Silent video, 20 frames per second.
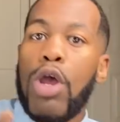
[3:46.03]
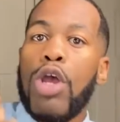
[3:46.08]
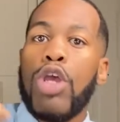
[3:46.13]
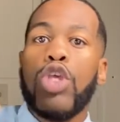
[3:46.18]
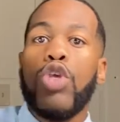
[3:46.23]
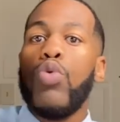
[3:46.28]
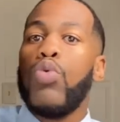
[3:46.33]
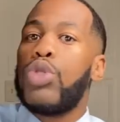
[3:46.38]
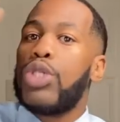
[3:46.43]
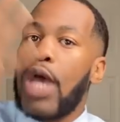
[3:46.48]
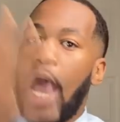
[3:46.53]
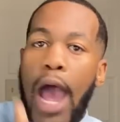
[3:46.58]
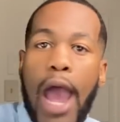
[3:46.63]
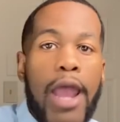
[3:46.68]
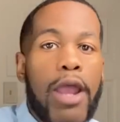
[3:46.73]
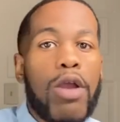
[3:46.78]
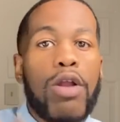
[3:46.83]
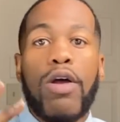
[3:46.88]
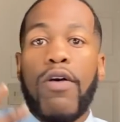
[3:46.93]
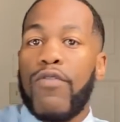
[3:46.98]
You
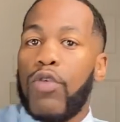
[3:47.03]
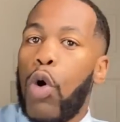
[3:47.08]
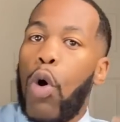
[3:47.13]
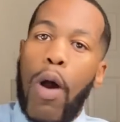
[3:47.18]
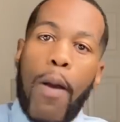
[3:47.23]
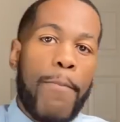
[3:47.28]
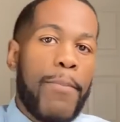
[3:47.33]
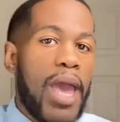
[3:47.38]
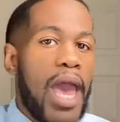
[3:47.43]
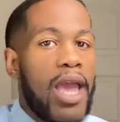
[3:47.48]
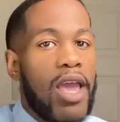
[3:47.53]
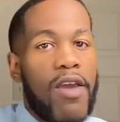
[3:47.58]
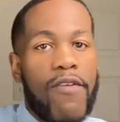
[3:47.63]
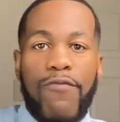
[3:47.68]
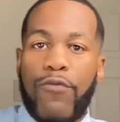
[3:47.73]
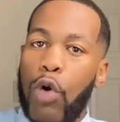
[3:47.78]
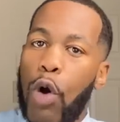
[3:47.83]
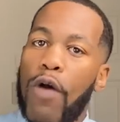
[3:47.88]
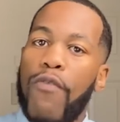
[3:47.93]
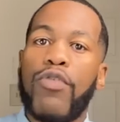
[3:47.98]
tired of going back and
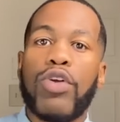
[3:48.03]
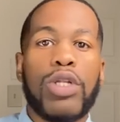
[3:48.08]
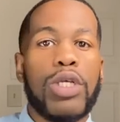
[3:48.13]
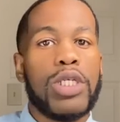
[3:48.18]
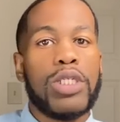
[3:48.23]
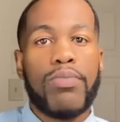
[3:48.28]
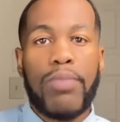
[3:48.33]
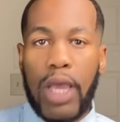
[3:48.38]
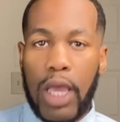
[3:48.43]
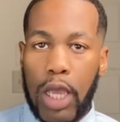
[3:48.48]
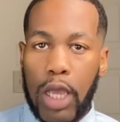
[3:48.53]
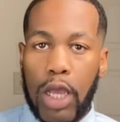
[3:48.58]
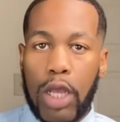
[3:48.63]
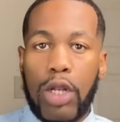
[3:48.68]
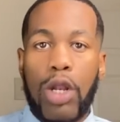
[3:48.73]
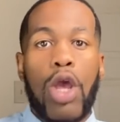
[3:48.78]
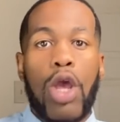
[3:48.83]
forth with this man.